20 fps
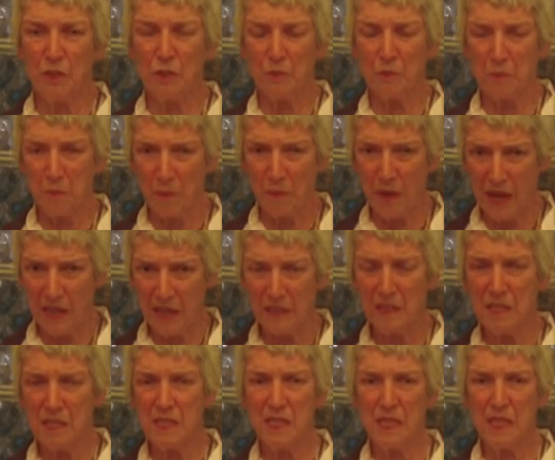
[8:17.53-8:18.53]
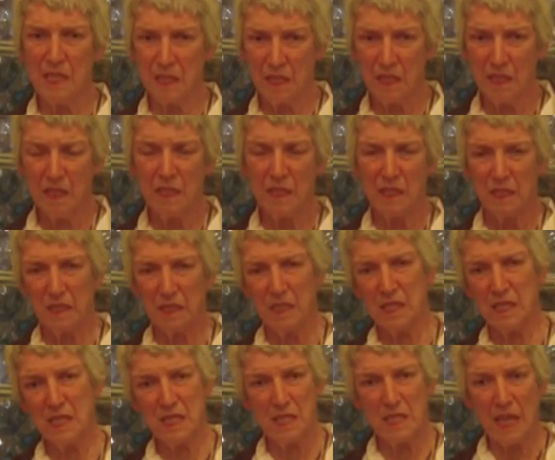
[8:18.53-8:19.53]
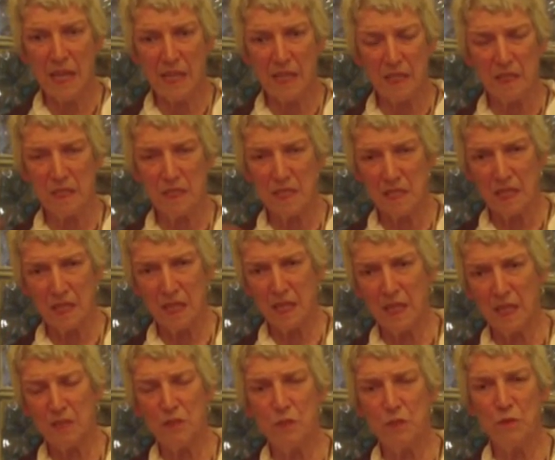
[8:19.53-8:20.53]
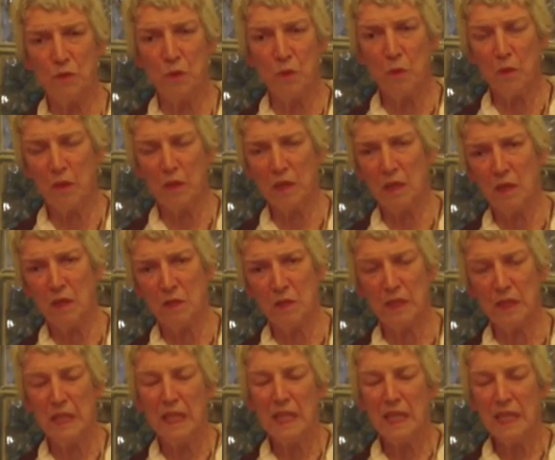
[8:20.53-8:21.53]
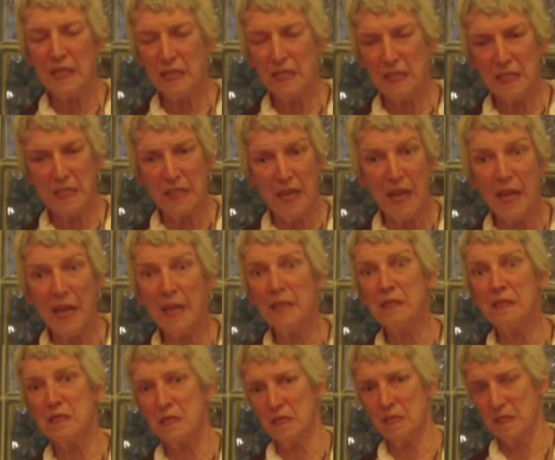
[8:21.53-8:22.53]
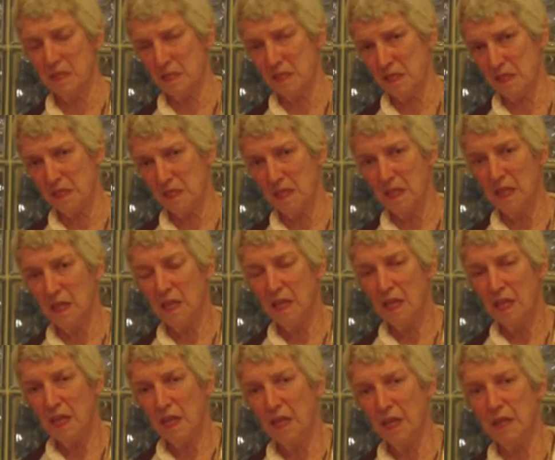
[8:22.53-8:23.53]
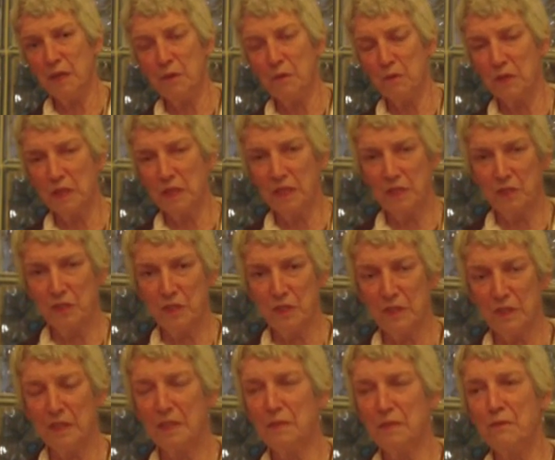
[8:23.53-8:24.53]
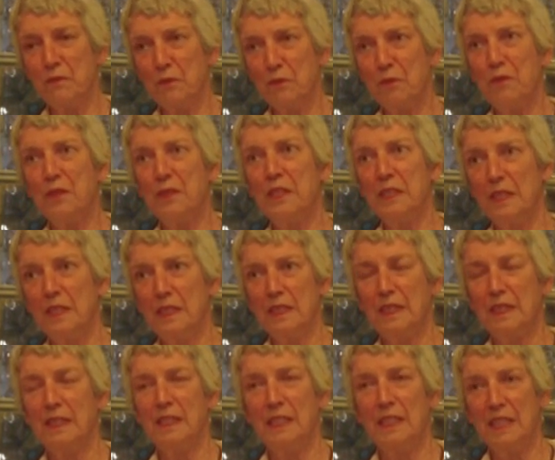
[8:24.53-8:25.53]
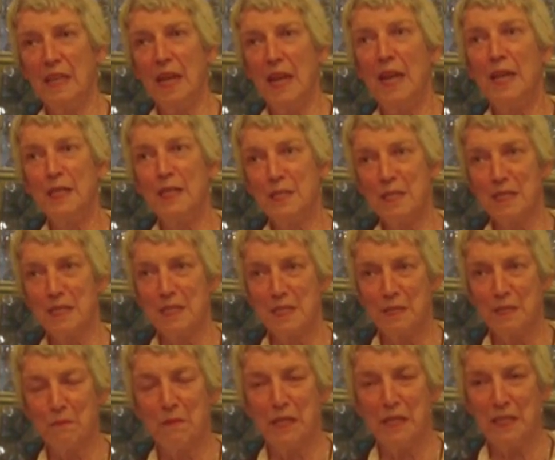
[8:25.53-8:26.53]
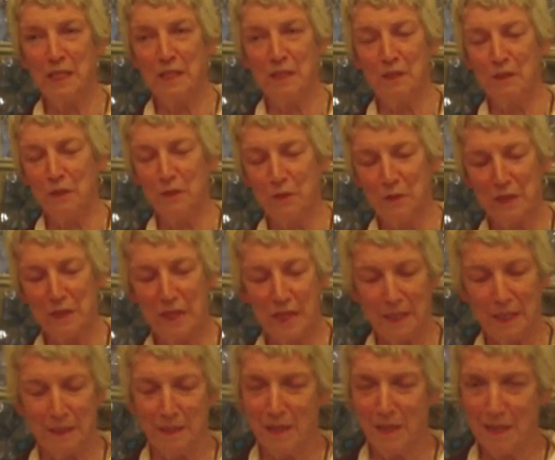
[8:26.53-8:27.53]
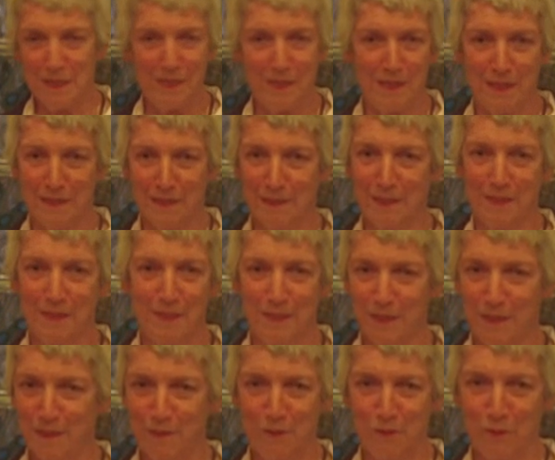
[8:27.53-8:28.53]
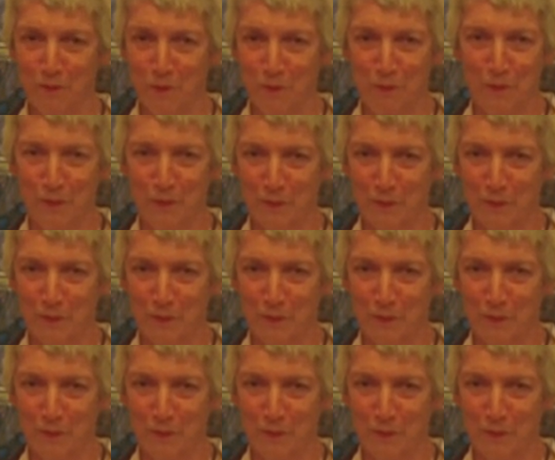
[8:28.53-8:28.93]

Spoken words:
You're practicing the science that as you go along, it enhances any religion. And if you're thinking it enhances making you an agnostic, that's not true.